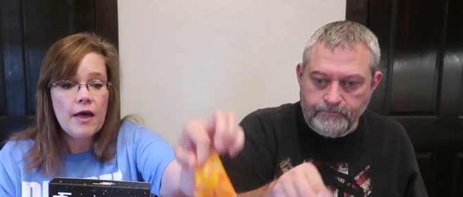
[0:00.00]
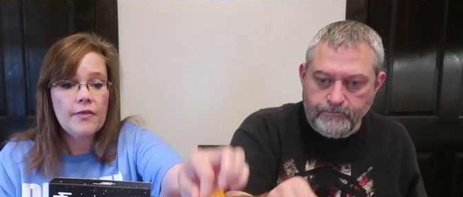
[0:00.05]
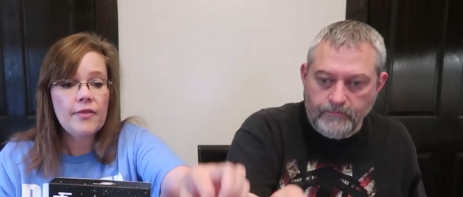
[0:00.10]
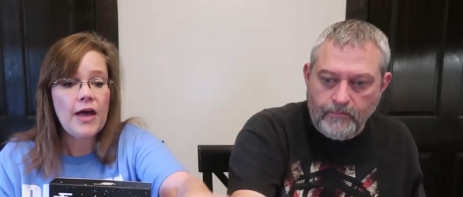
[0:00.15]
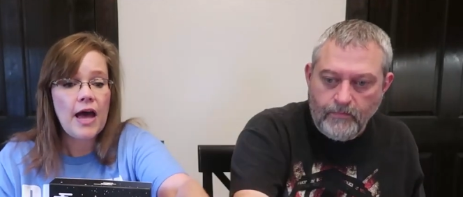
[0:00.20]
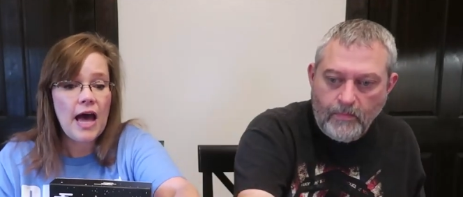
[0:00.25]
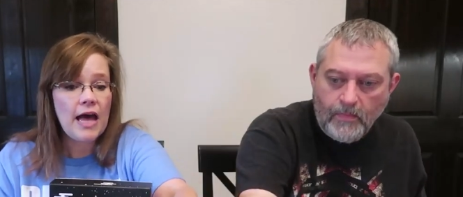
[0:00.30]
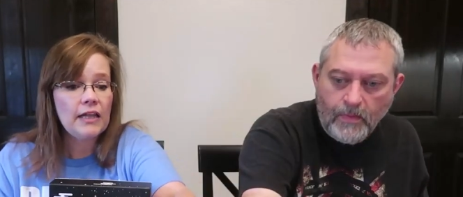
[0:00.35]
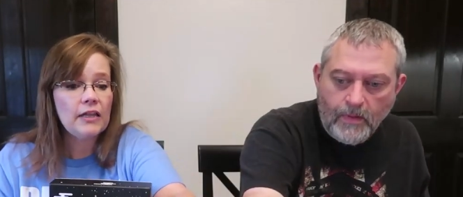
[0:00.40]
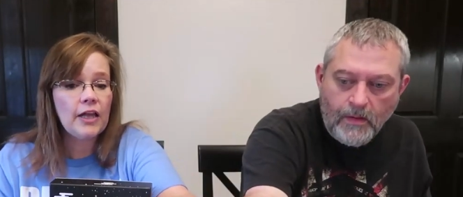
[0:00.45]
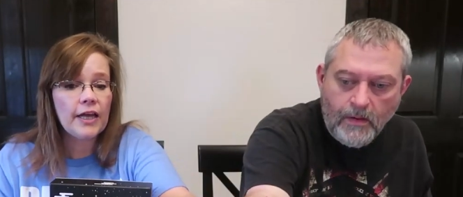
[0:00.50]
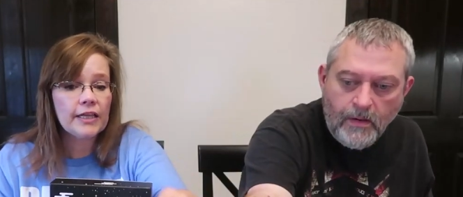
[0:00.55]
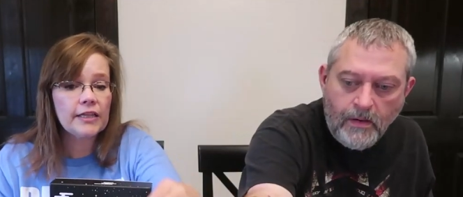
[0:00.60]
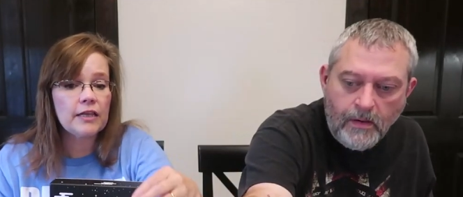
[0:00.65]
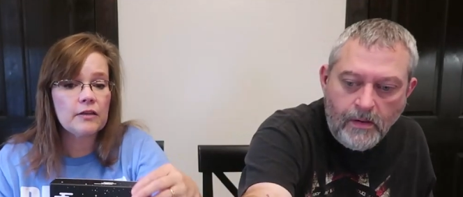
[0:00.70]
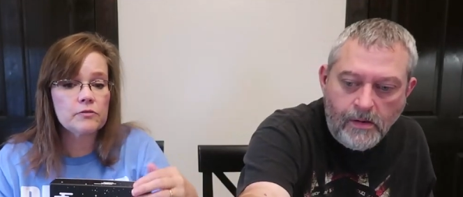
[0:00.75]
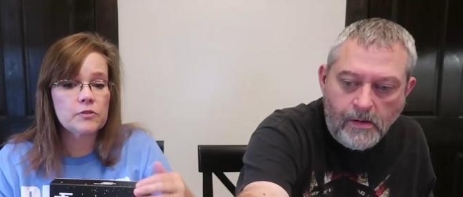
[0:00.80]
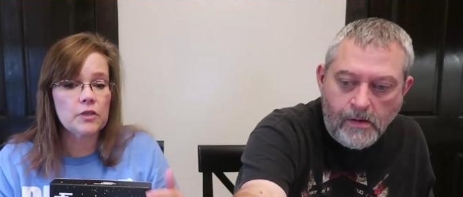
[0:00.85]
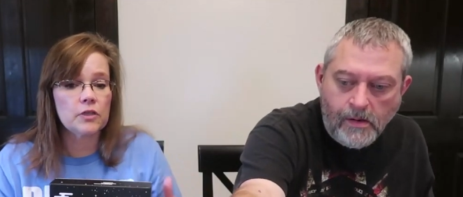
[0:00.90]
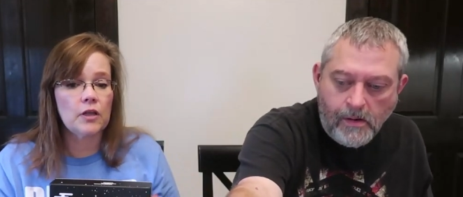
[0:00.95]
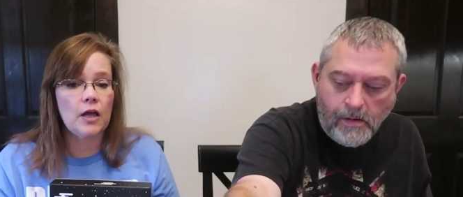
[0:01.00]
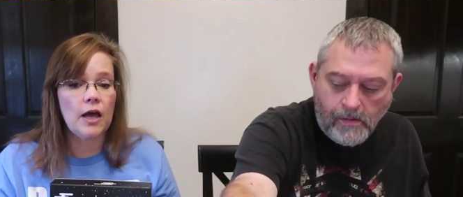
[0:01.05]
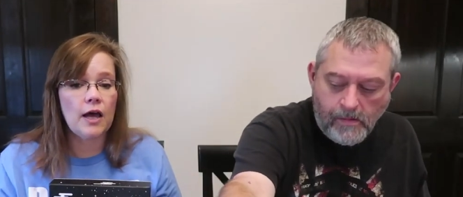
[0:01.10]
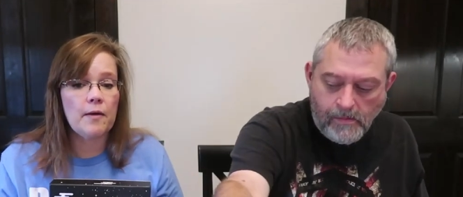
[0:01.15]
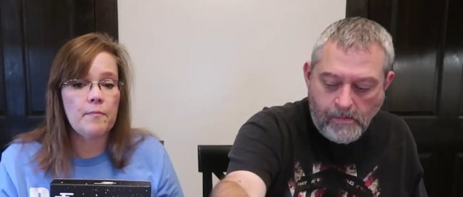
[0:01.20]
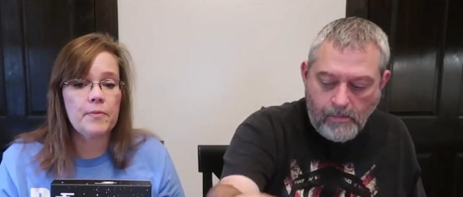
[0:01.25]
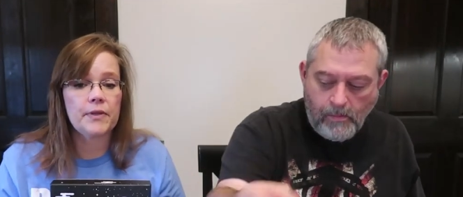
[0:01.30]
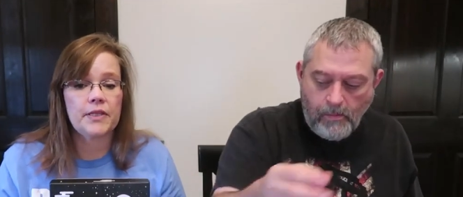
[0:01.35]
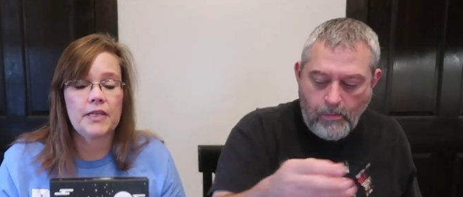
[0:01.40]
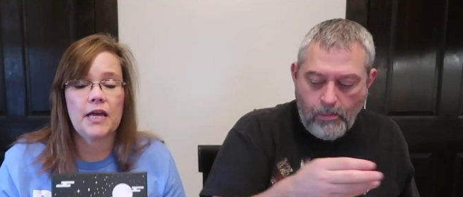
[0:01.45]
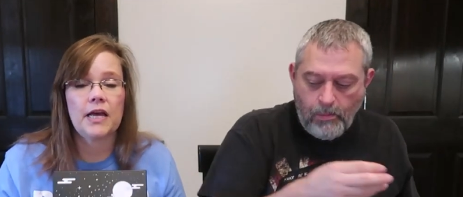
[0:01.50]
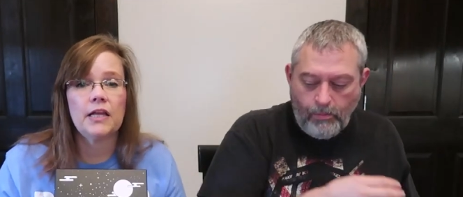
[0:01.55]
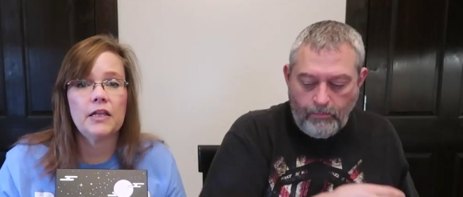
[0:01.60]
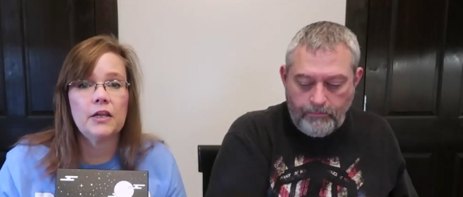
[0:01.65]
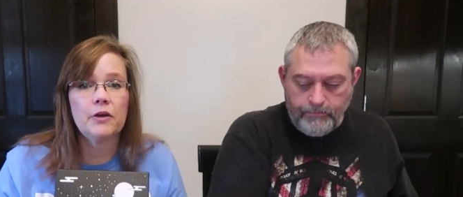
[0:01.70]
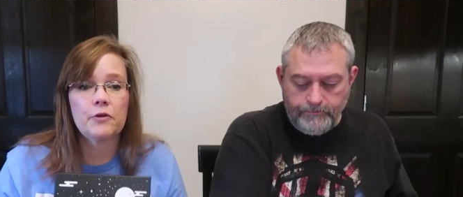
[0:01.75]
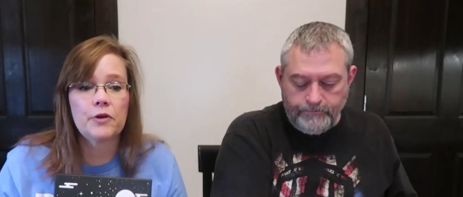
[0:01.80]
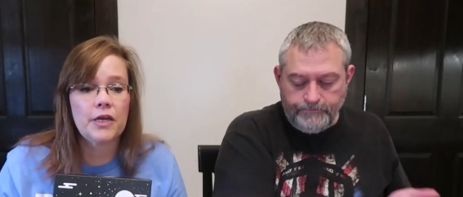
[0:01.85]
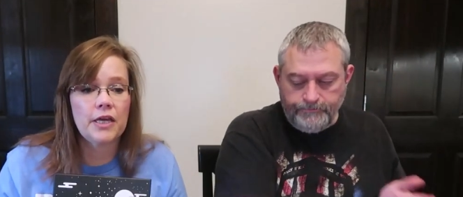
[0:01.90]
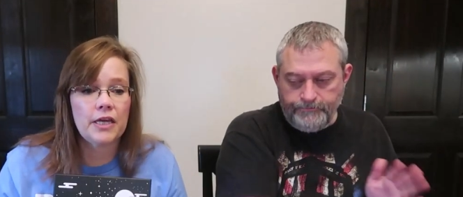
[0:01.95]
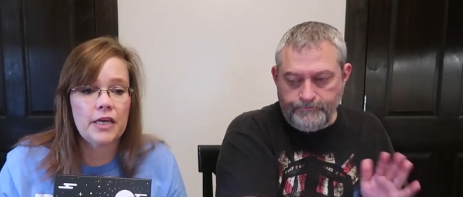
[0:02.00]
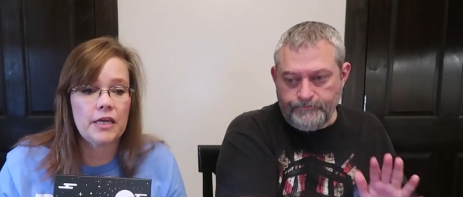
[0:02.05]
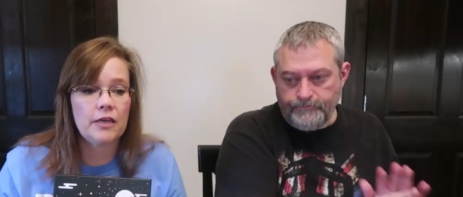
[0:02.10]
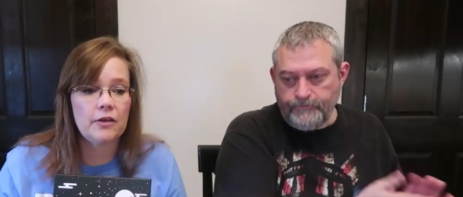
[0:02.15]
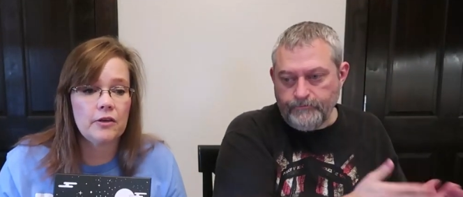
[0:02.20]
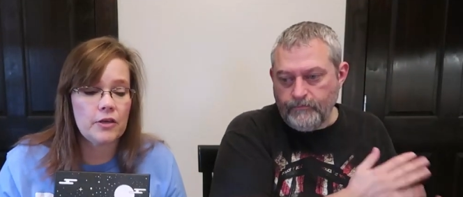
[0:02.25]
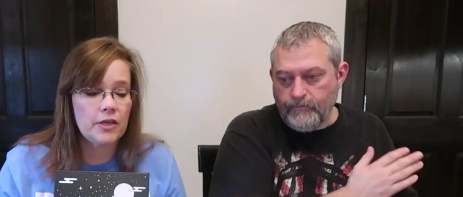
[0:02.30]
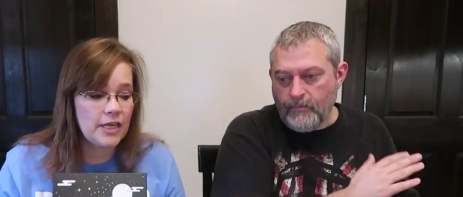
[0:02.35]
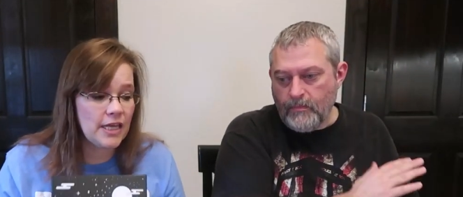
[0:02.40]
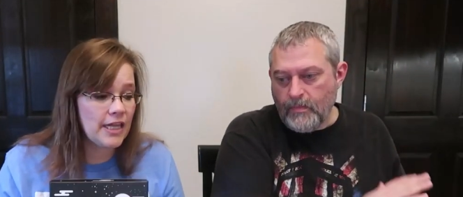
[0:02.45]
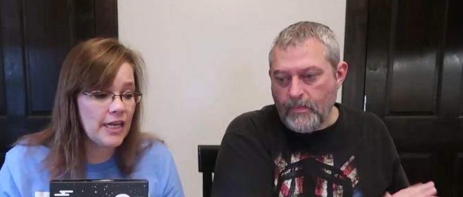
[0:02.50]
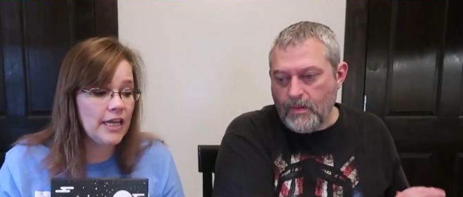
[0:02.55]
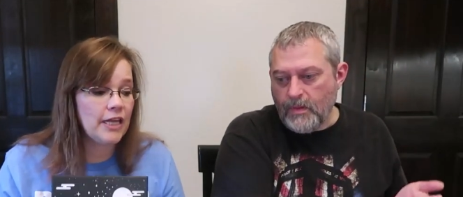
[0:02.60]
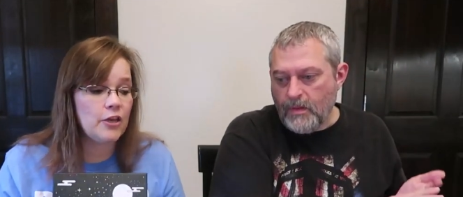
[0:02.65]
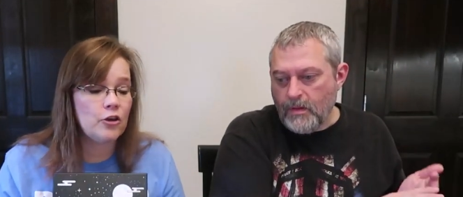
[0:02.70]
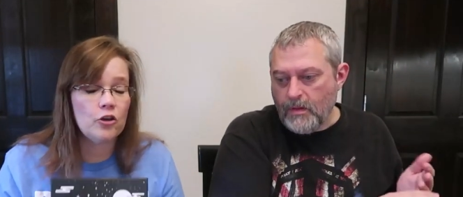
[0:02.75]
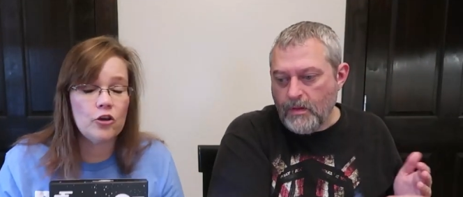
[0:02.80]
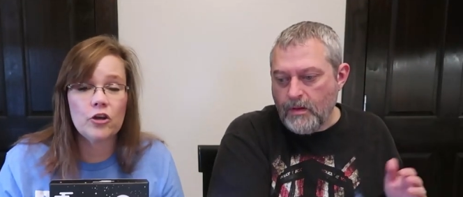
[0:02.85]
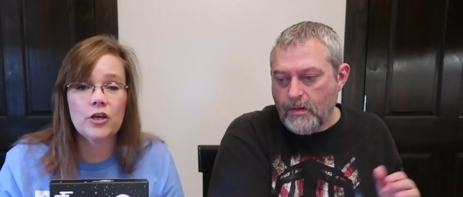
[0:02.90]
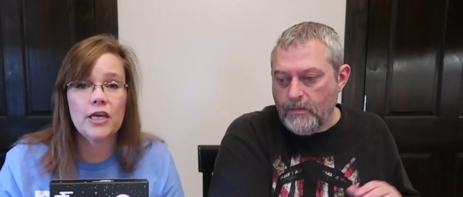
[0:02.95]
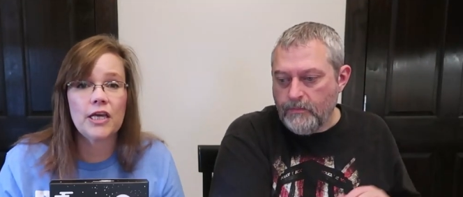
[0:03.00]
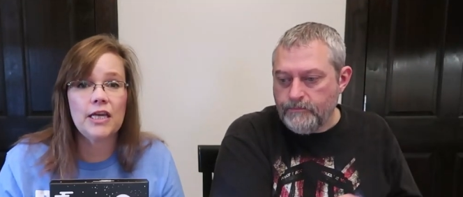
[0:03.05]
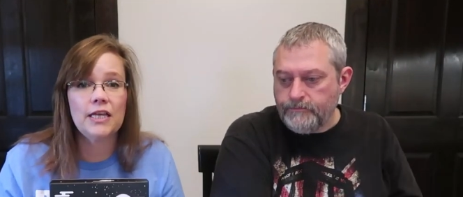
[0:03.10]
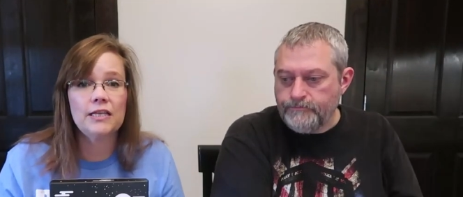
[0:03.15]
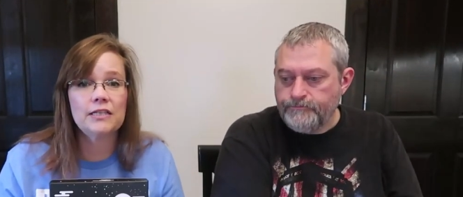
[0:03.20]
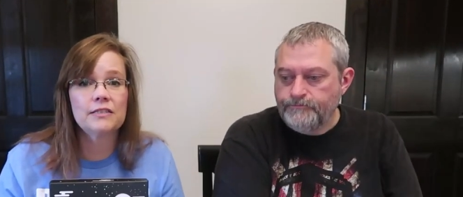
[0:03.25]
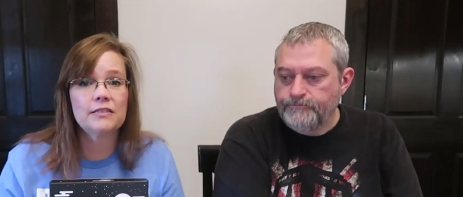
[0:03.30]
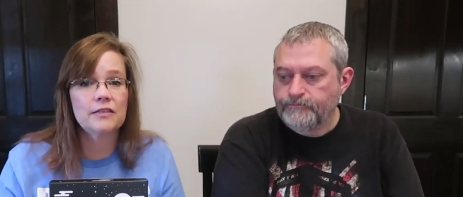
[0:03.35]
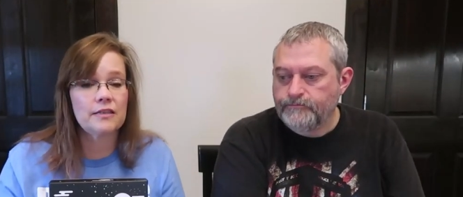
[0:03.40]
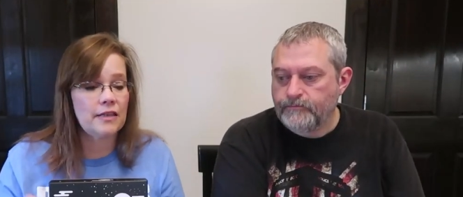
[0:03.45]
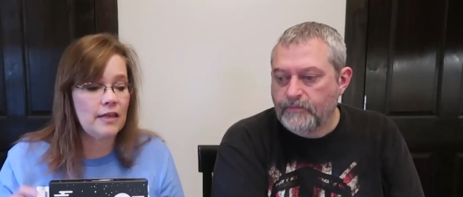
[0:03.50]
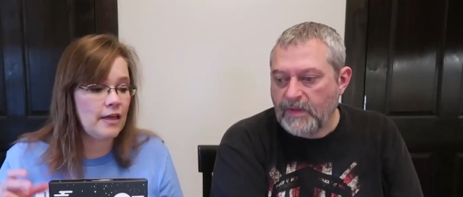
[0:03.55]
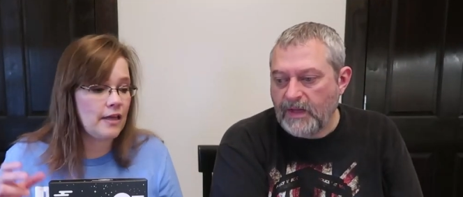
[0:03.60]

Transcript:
Speaker 1: I like those a lot, but the Hello Kitty cookies, the,